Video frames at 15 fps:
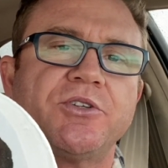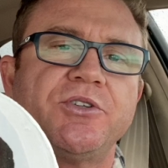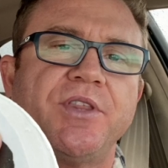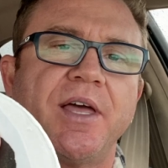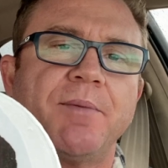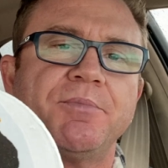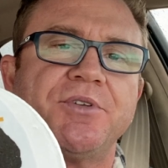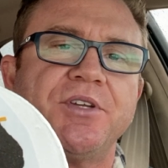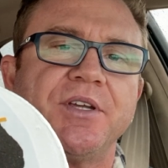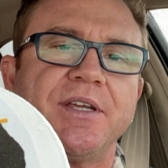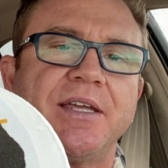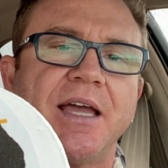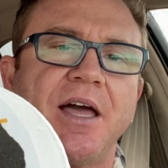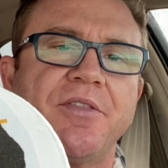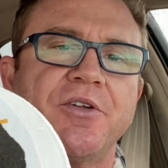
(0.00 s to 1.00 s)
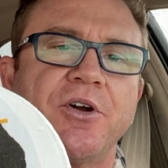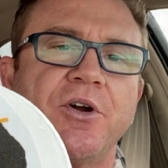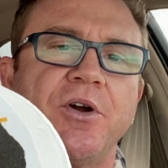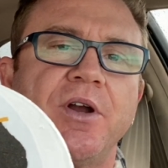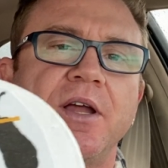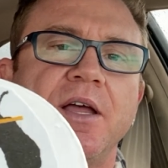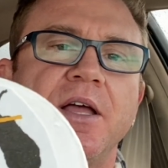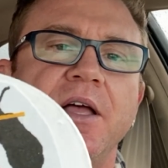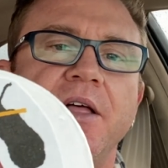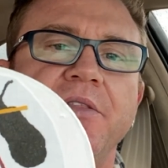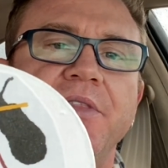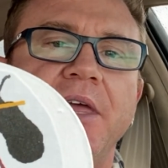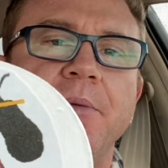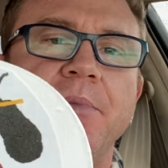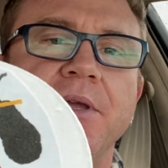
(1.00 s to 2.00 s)
them together,
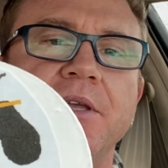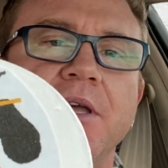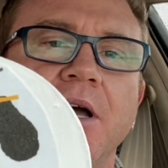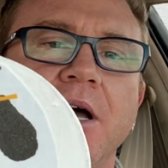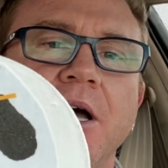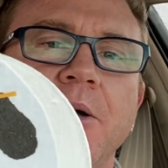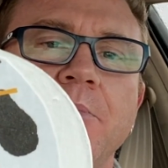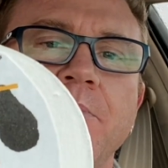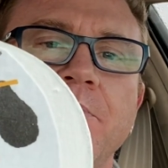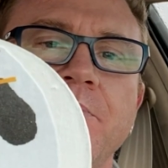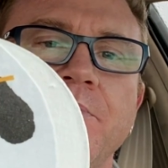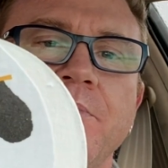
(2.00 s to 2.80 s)
they become